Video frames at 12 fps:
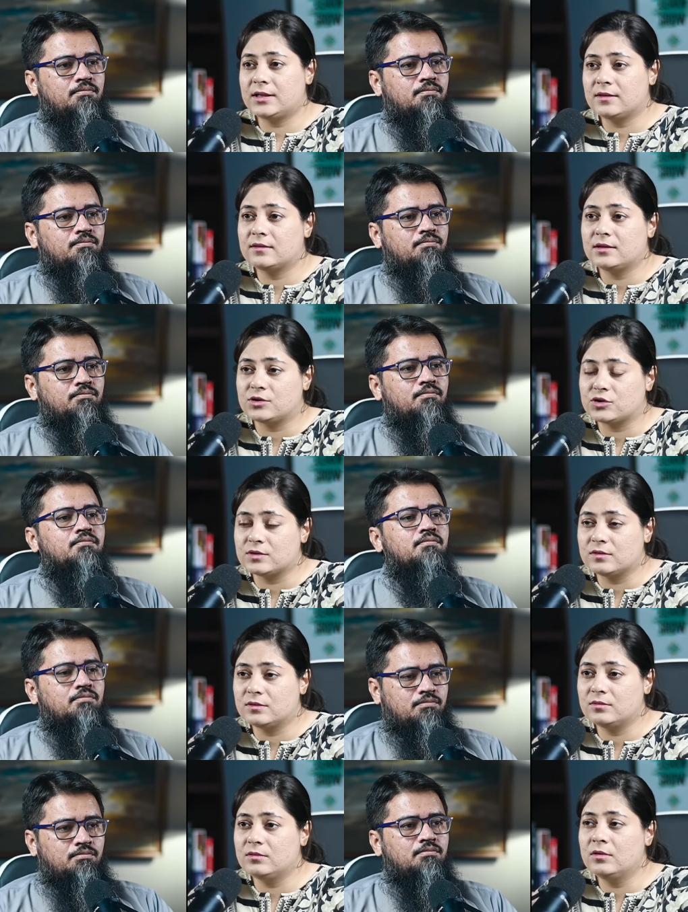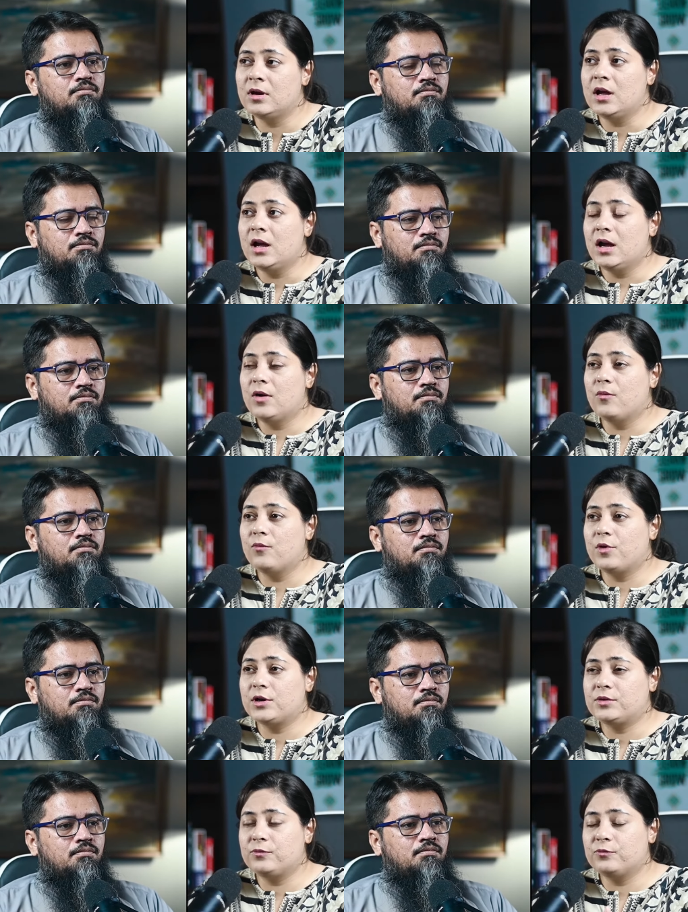Speaker 1: 10 sessions. So
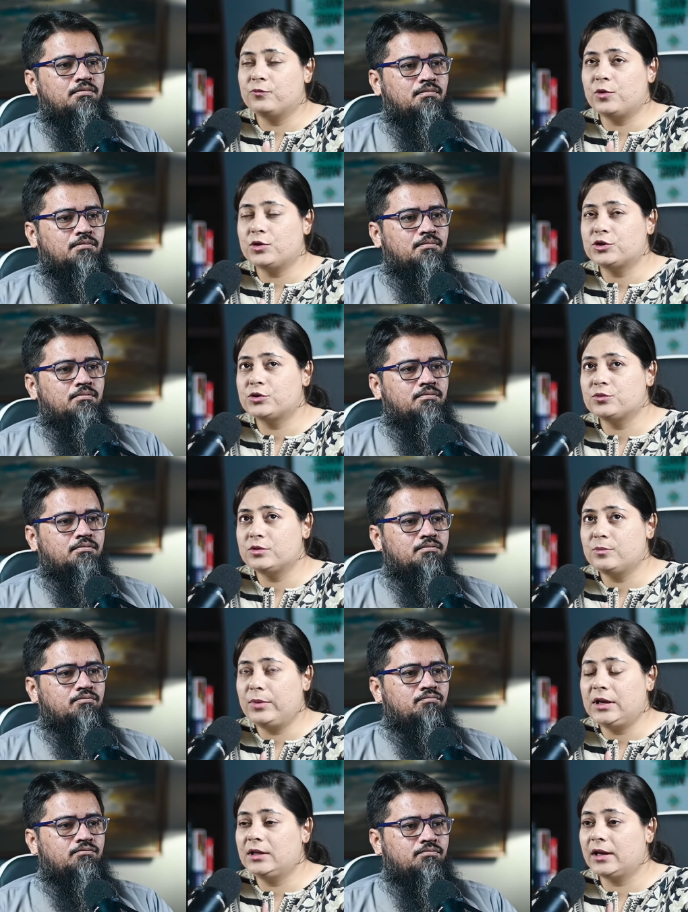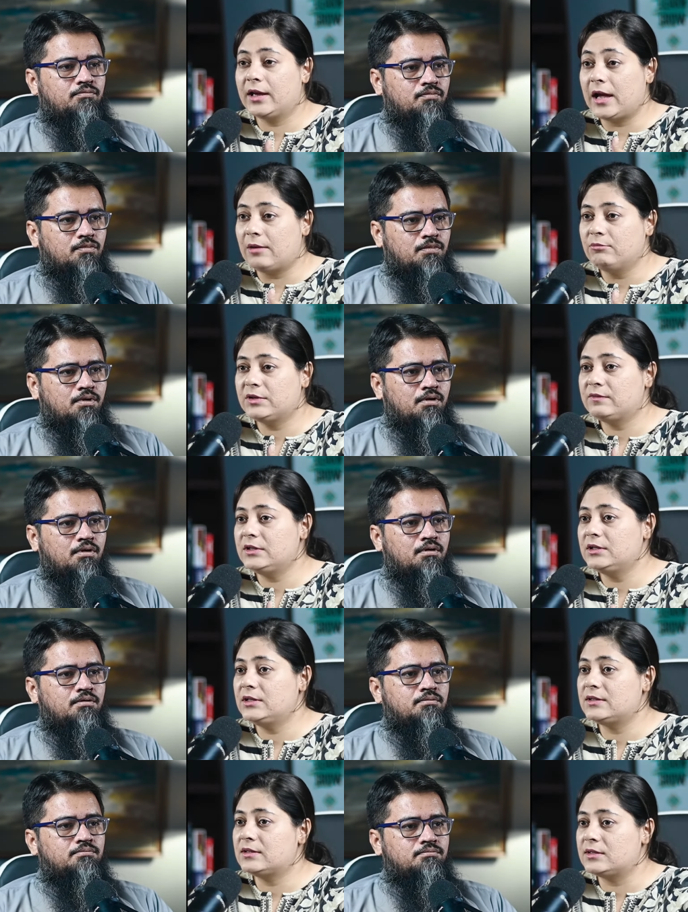what should be the gap
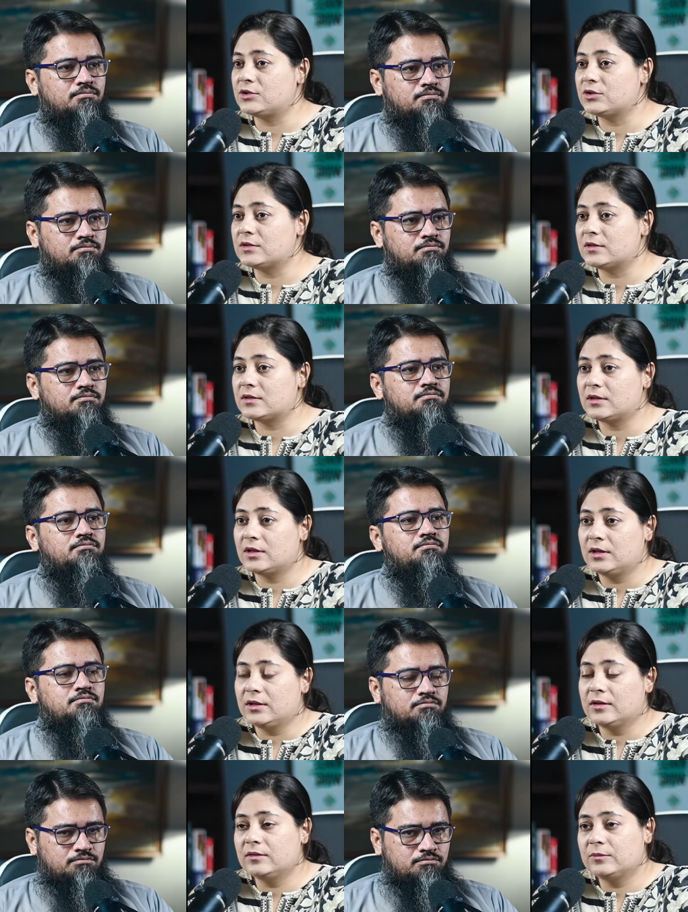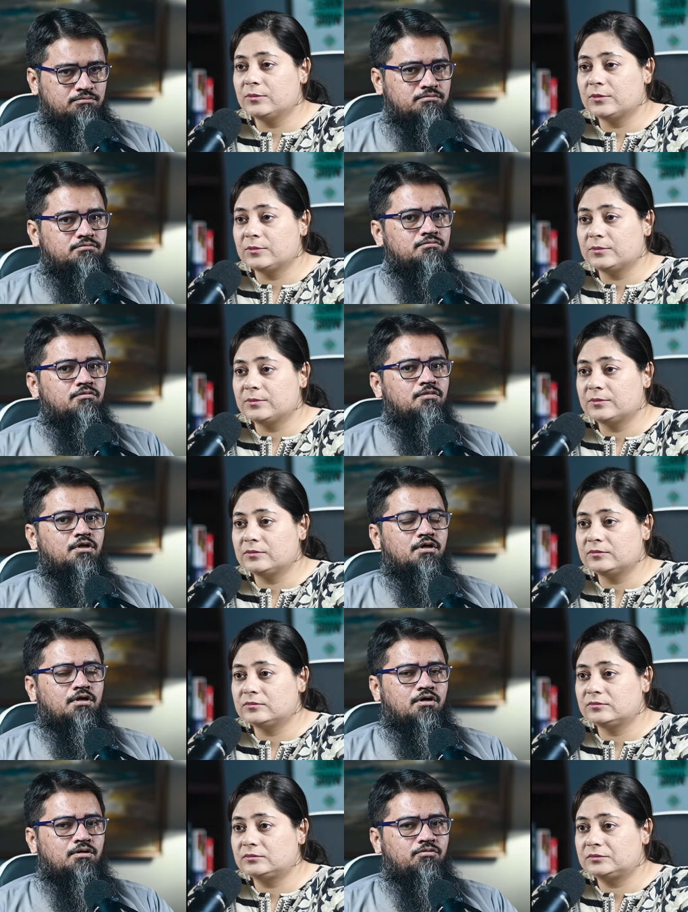between these sessions?
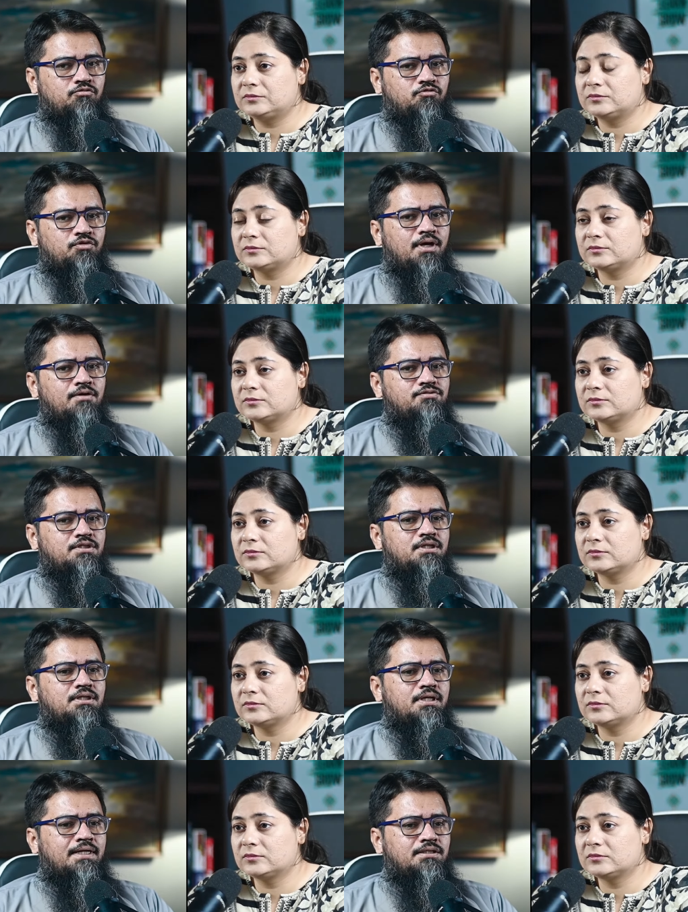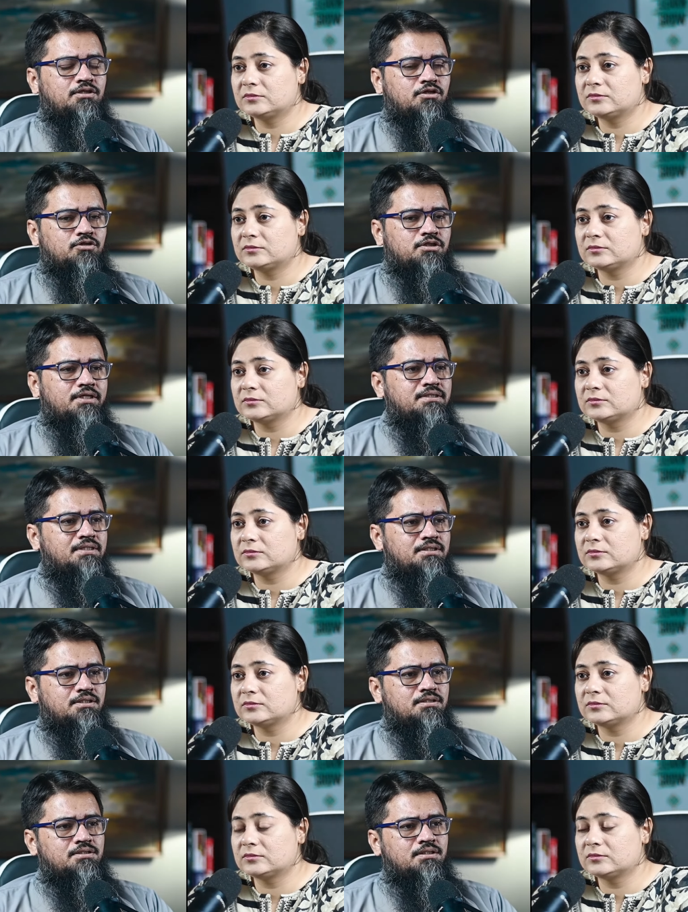
Speaker 2: We have seen that 3
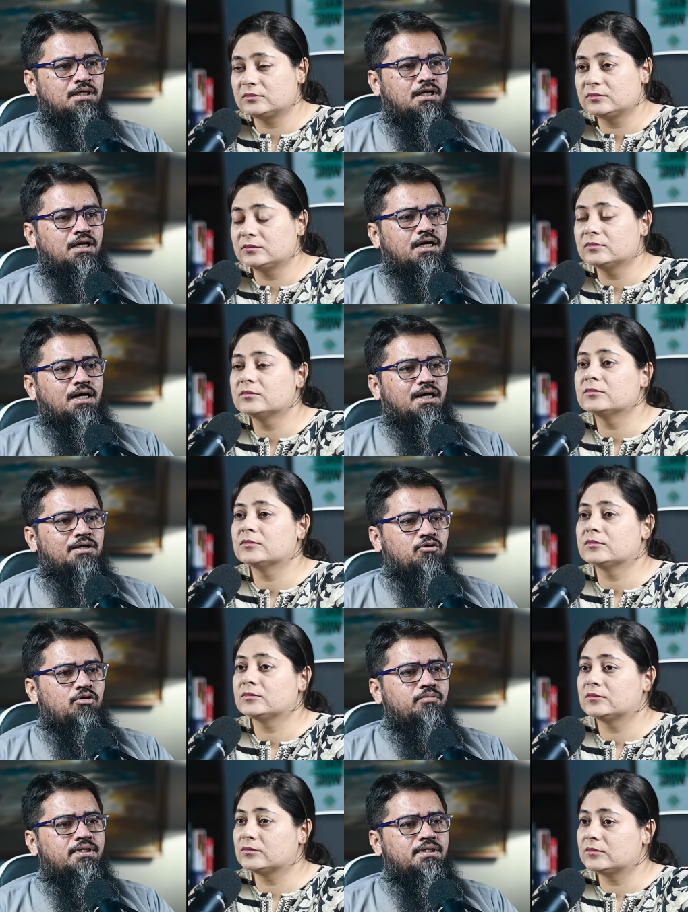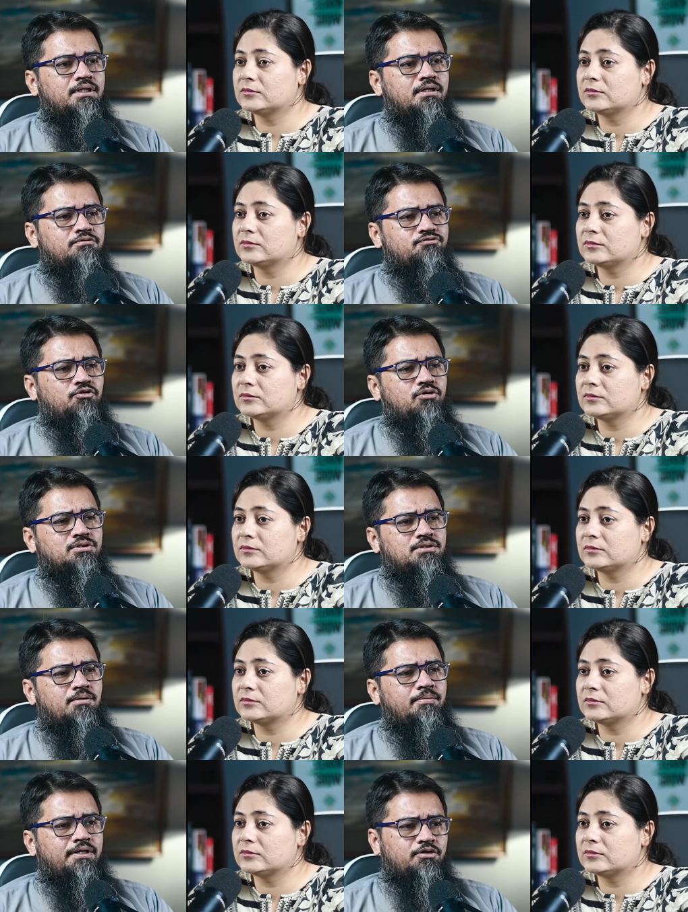sessions are normally enough for
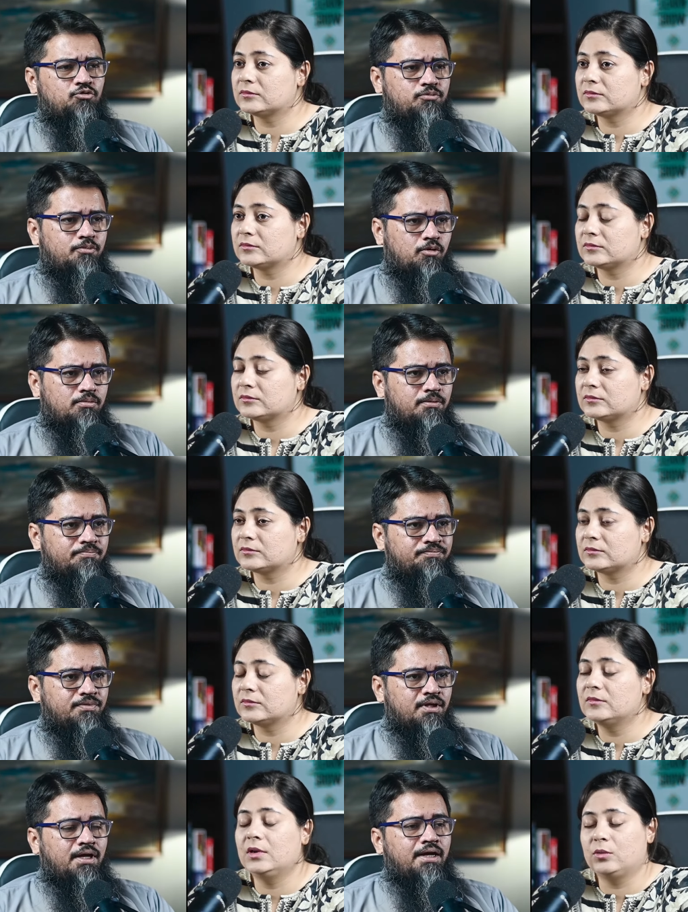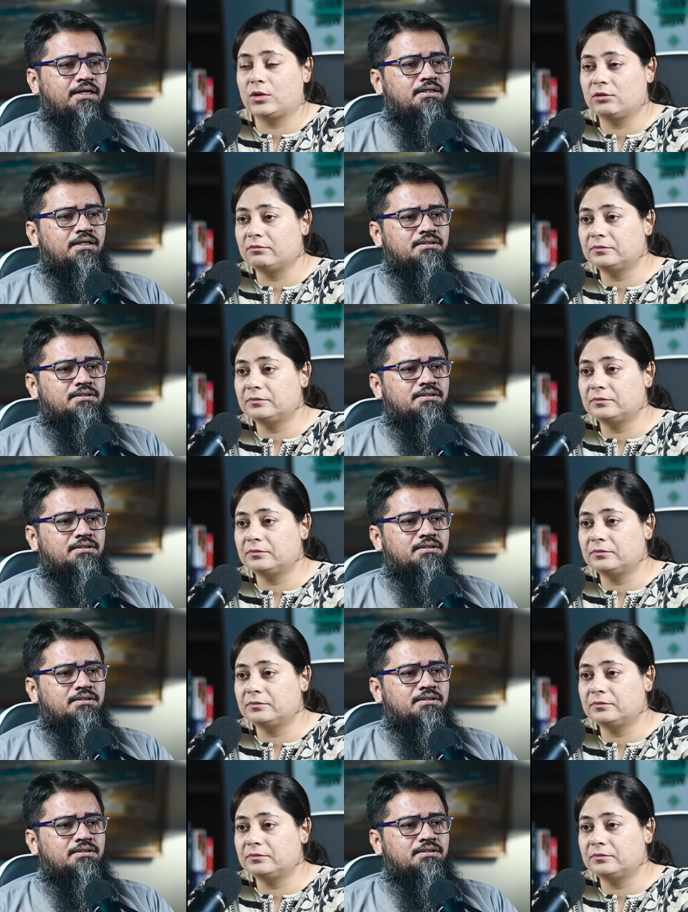some acute problem.
Speaker 1: Okay. And